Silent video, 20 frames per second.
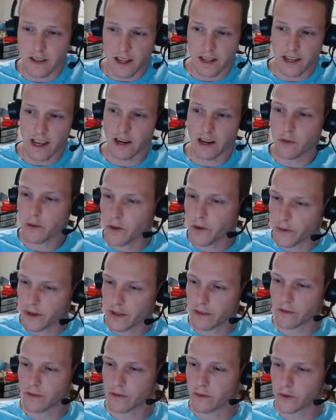Like I don't want to
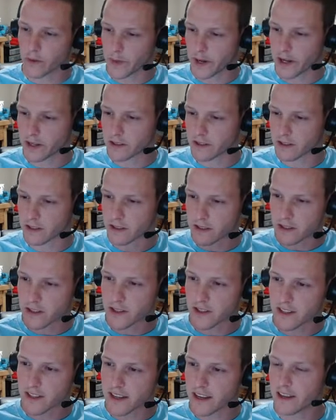read through 3 pages. It's
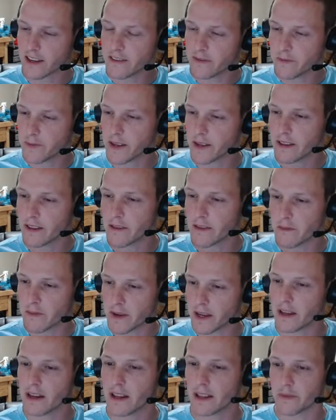just give me the
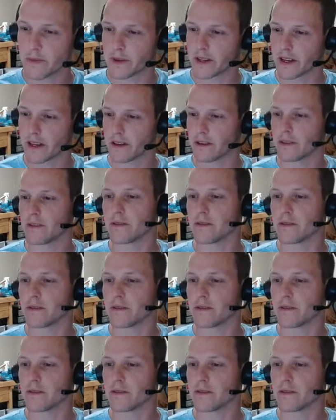meat and the potatoes.